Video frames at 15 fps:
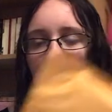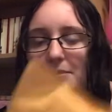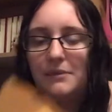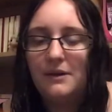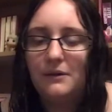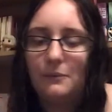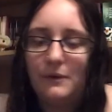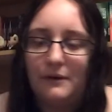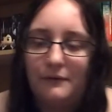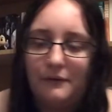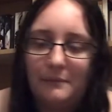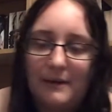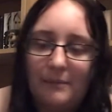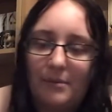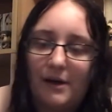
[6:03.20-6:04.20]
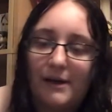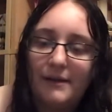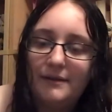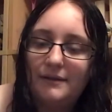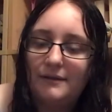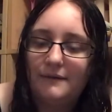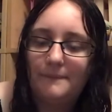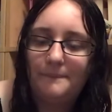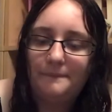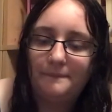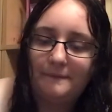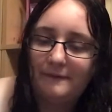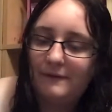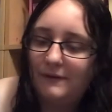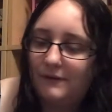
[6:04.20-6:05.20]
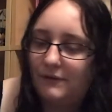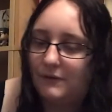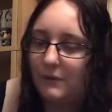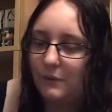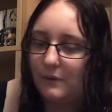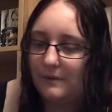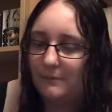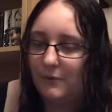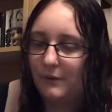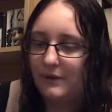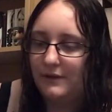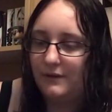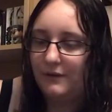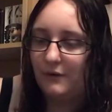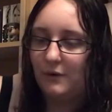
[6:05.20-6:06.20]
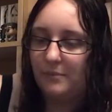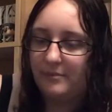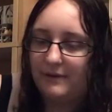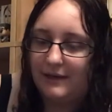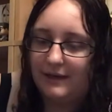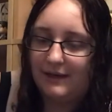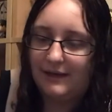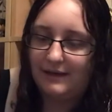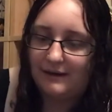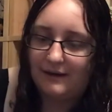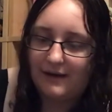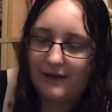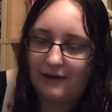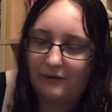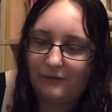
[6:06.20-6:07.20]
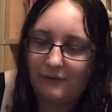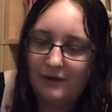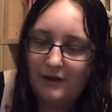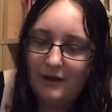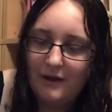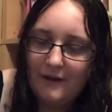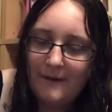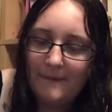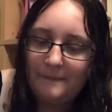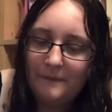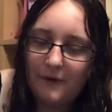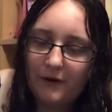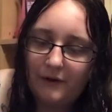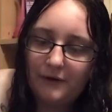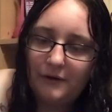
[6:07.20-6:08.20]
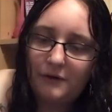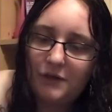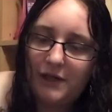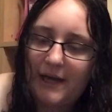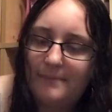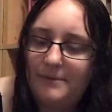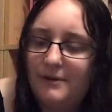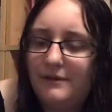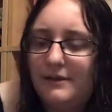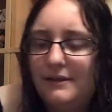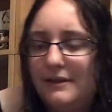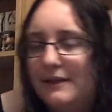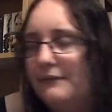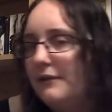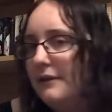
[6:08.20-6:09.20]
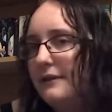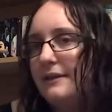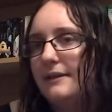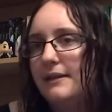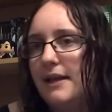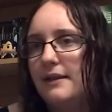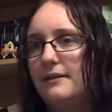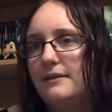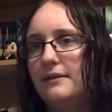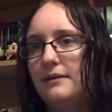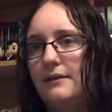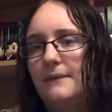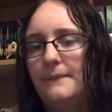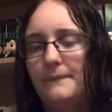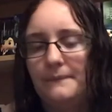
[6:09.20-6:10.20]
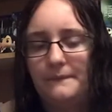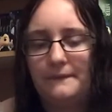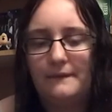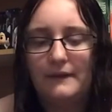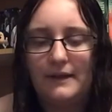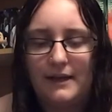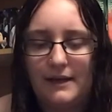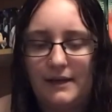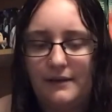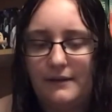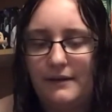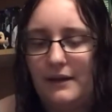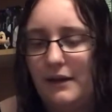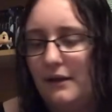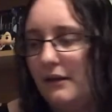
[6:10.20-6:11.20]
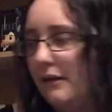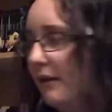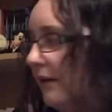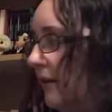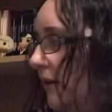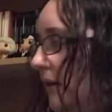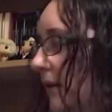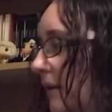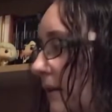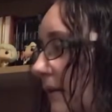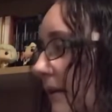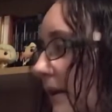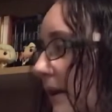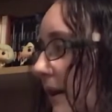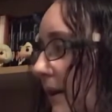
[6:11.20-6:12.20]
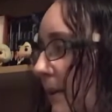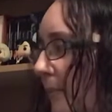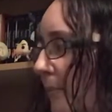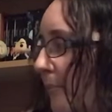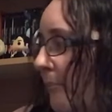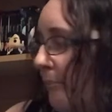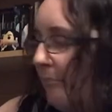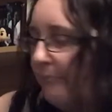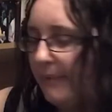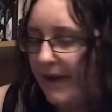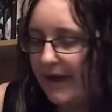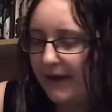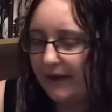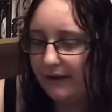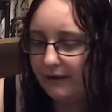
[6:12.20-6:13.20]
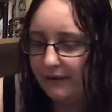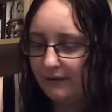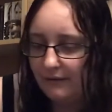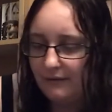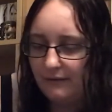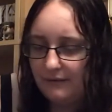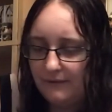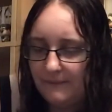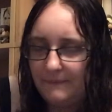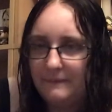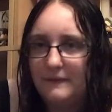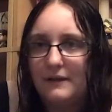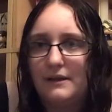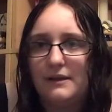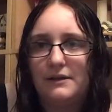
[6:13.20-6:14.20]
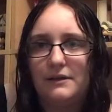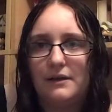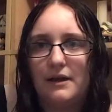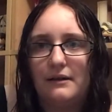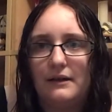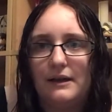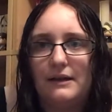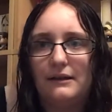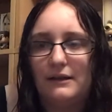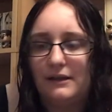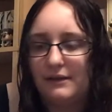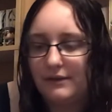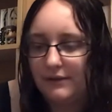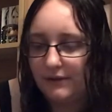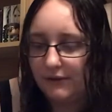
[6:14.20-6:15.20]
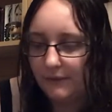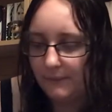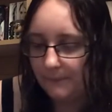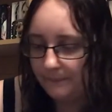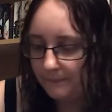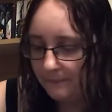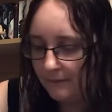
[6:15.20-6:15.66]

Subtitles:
might be the one for my boss, so I'm going to open it now. Although Chapters has never sent anything in a bag, at least not that I do stuff.